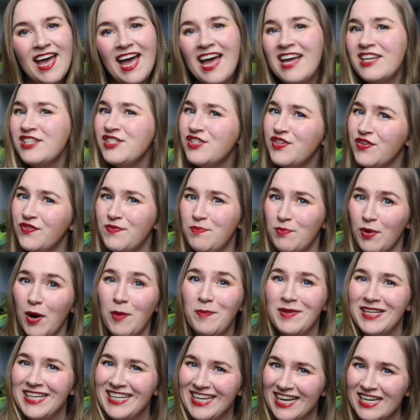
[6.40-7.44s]
As you've
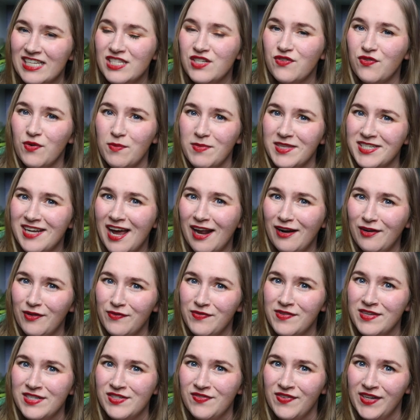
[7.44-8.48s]
probably guessed from the title
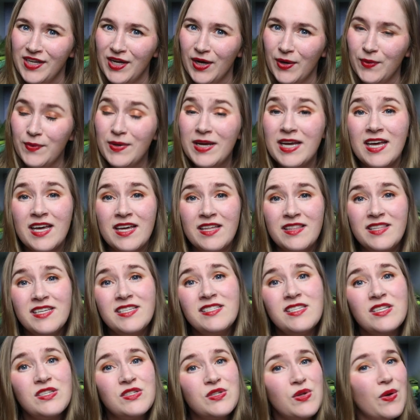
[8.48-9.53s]
of this video,
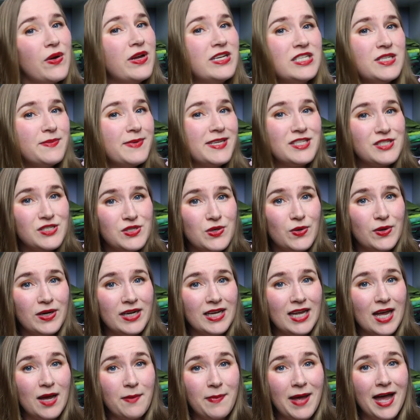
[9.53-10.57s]
this is going to be the
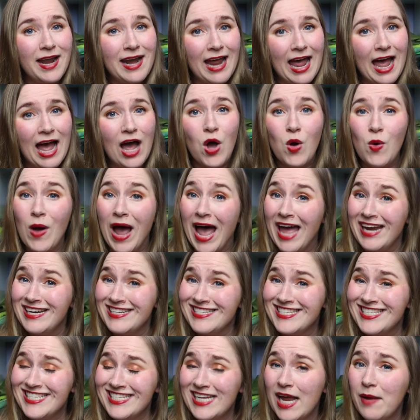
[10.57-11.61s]
story about how an
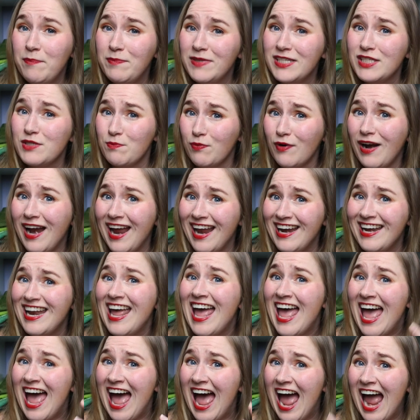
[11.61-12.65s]
established brand
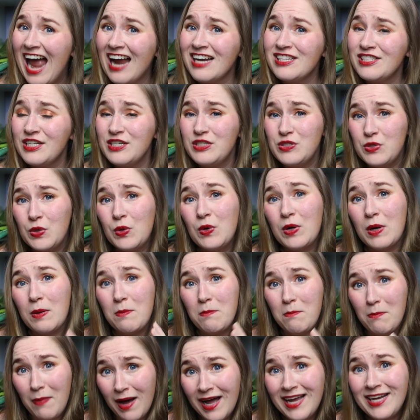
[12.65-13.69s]
actually took
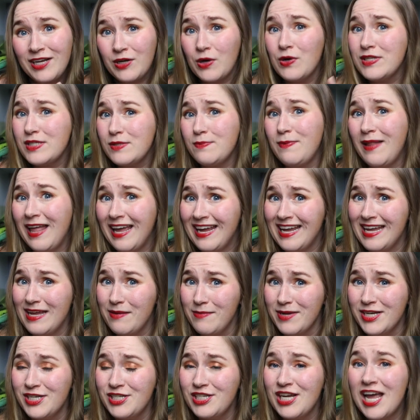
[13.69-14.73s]
my cosplay
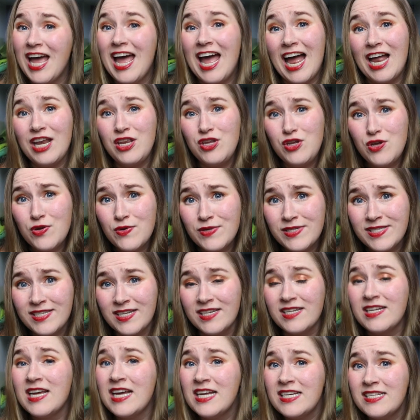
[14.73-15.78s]
image and used
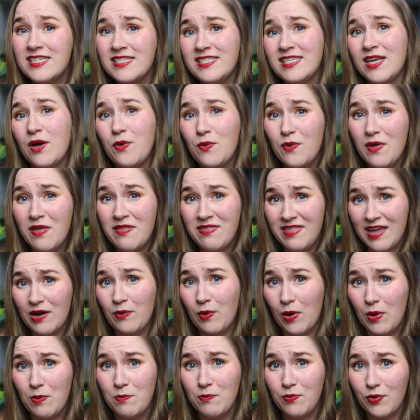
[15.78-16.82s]
it to sell
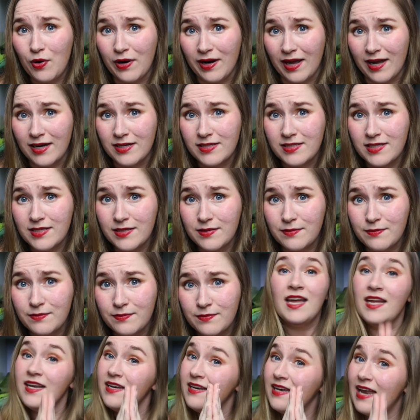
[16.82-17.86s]
their own product.
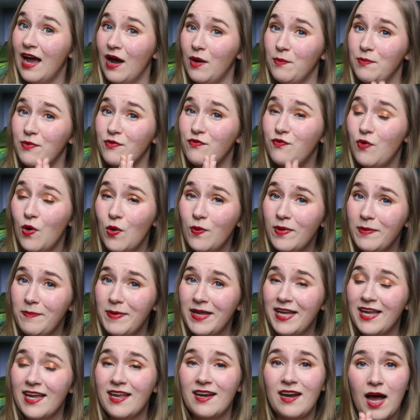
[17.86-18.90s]
Now, before we
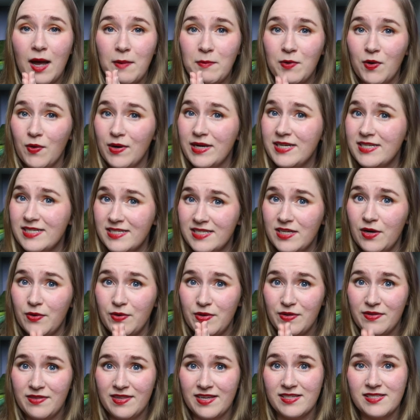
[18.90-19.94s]
begin, I'm going to tell
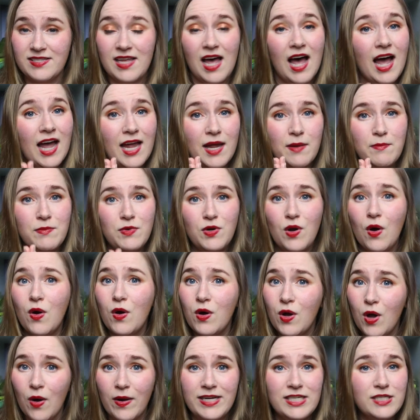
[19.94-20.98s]
you this. I am
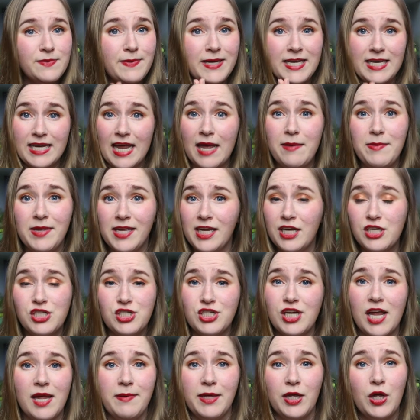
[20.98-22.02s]
not going to be naming and
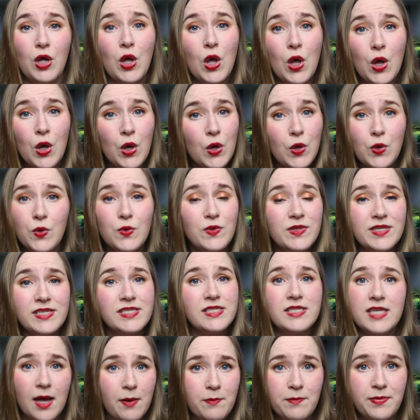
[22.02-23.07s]
shaming who
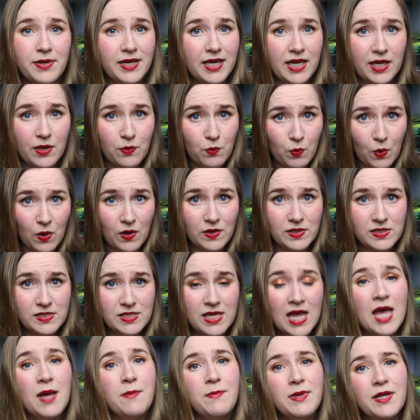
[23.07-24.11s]
this company was
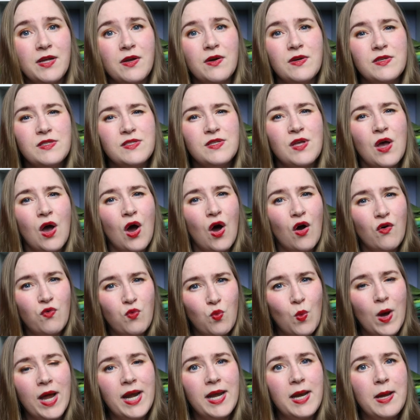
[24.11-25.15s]
because of
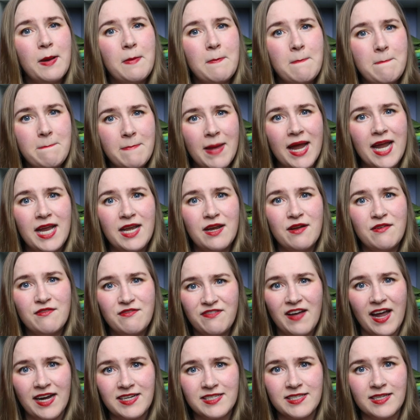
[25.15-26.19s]
one main
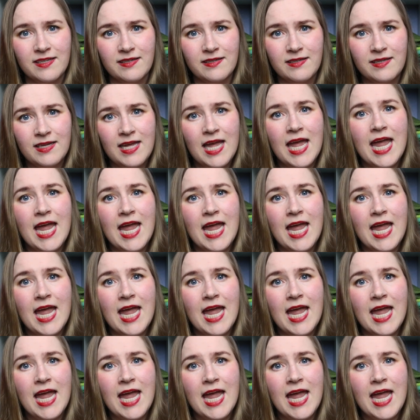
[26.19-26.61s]
factor.